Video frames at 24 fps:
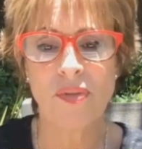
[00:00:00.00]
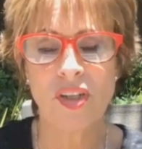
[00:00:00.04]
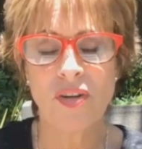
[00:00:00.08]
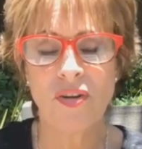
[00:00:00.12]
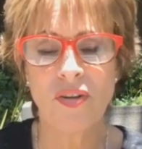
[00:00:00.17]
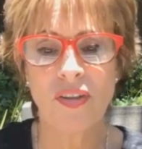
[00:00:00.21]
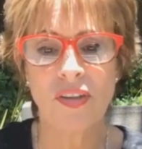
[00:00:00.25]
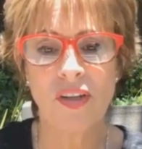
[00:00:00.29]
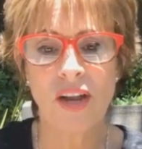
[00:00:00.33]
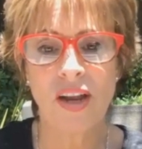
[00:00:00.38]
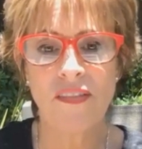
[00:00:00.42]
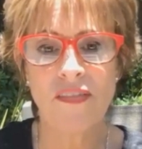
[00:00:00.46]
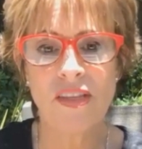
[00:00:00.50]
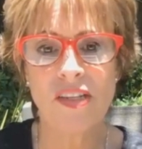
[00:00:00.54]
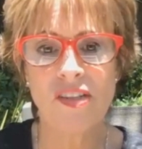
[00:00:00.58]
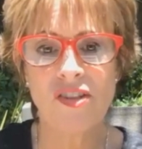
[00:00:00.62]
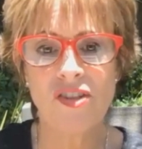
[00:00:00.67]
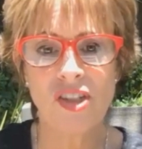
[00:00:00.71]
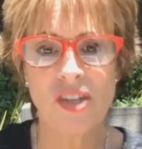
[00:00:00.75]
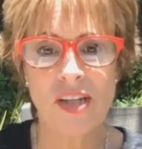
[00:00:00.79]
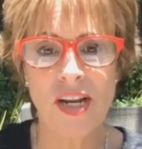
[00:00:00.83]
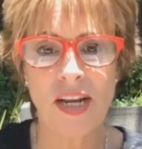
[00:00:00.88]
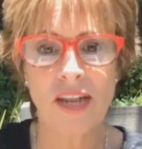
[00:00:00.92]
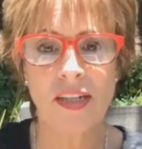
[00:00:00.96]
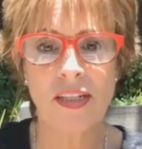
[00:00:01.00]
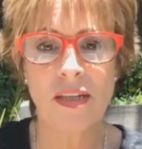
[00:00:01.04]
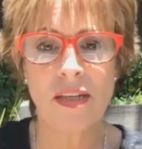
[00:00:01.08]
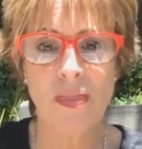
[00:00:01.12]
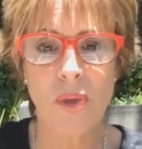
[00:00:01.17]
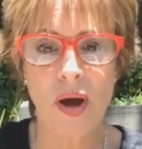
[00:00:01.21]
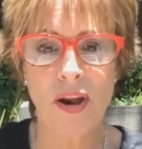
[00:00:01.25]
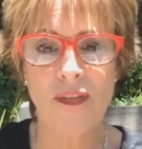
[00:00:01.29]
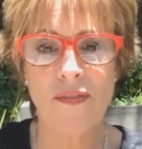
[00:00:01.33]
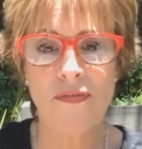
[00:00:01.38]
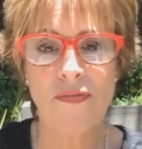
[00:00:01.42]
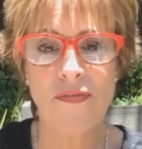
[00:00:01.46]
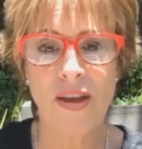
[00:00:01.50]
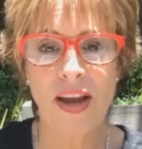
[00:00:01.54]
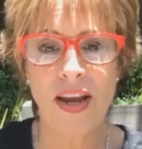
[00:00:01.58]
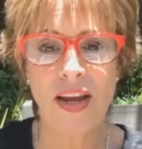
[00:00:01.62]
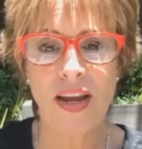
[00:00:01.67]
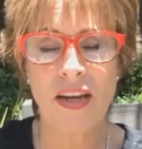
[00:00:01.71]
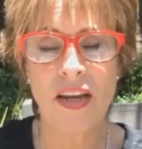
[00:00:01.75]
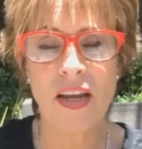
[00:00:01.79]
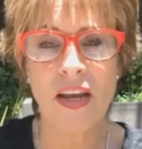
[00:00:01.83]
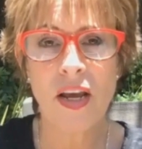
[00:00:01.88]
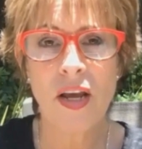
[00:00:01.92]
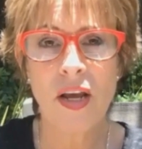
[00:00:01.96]
You know, a lot of these genetically
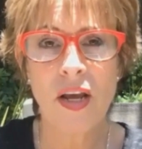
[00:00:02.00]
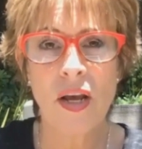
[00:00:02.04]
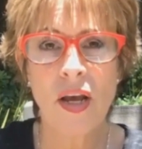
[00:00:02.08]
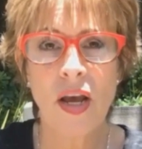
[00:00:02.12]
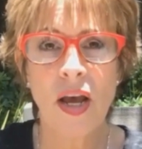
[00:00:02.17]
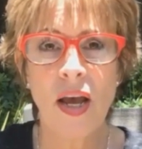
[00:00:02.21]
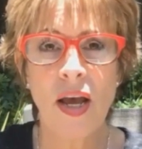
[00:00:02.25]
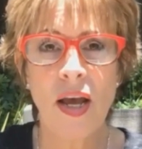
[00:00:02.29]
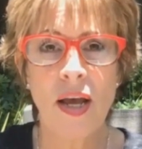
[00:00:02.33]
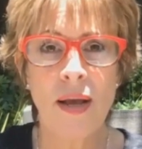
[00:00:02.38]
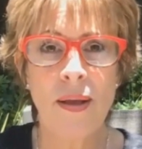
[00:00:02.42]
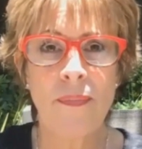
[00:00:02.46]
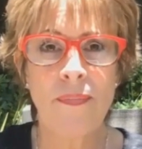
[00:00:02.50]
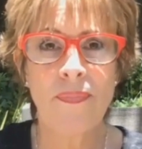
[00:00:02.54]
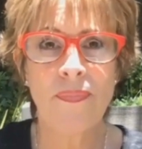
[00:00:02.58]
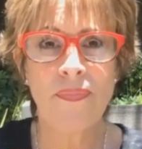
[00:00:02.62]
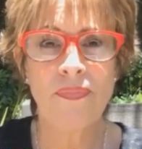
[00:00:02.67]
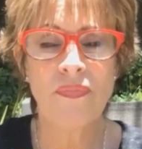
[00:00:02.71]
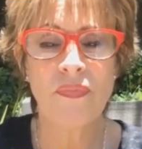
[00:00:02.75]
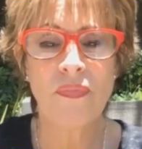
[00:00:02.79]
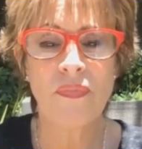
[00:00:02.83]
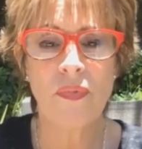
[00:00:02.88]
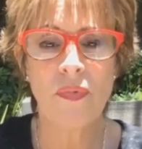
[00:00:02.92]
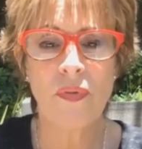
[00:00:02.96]
modified um,